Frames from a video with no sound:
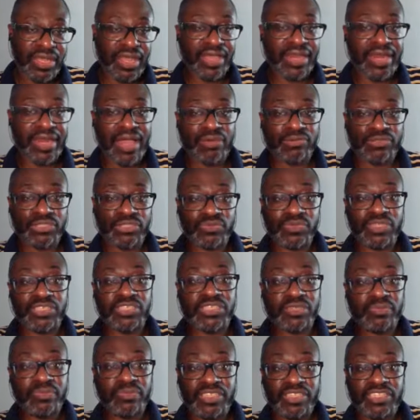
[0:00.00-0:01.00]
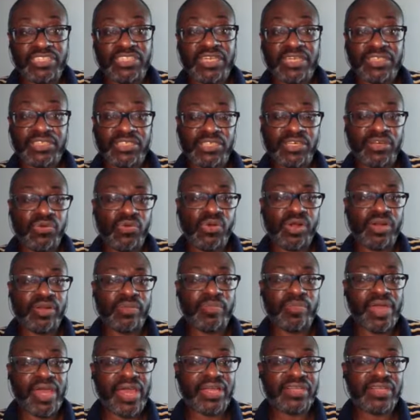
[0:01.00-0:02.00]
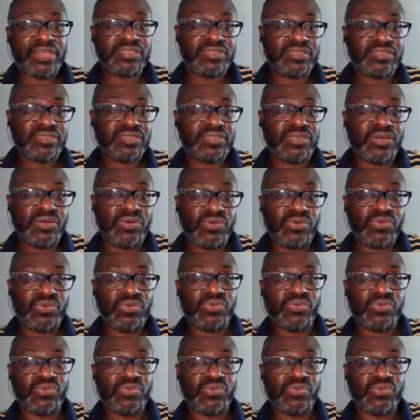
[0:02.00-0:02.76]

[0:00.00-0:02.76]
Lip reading: And that was with Jimmy G as your quarterback. So